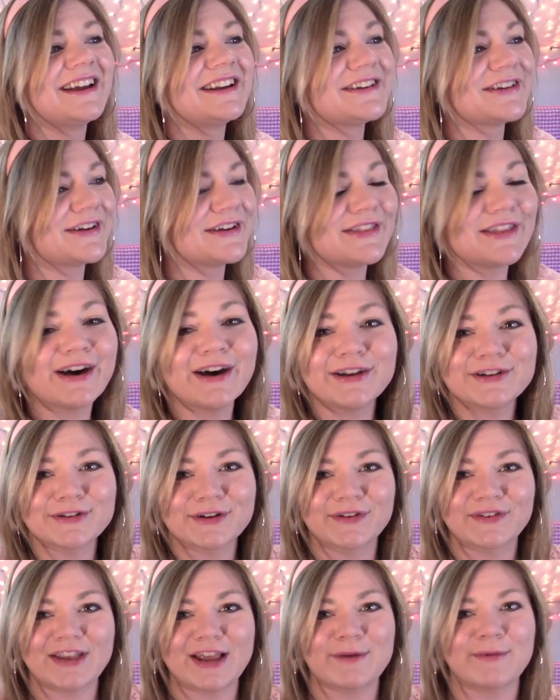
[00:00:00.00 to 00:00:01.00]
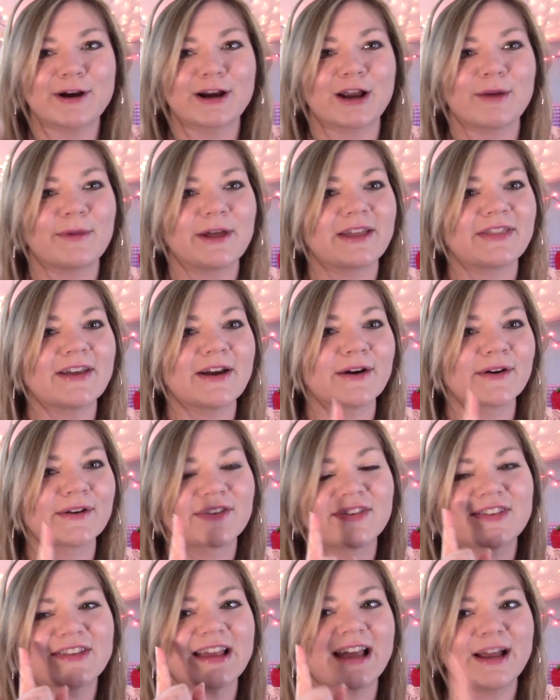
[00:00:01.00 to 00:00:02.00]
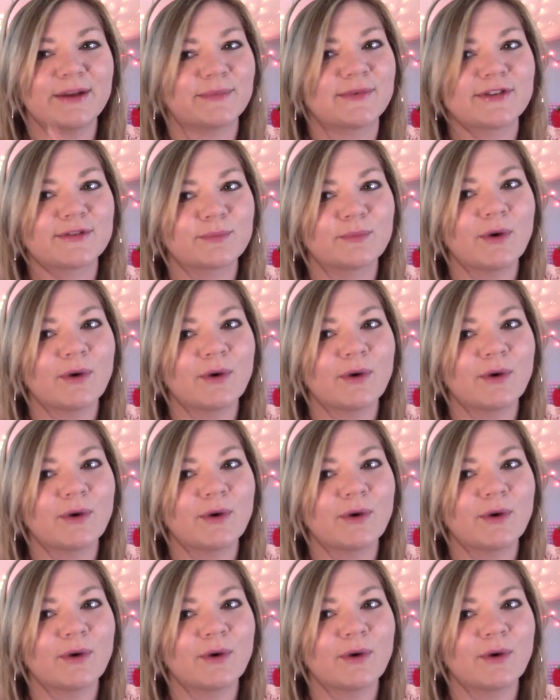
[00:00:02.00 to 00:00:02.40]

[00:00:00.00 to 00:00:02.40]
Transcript: during the Hunter exam arc, I'm like, there are steps.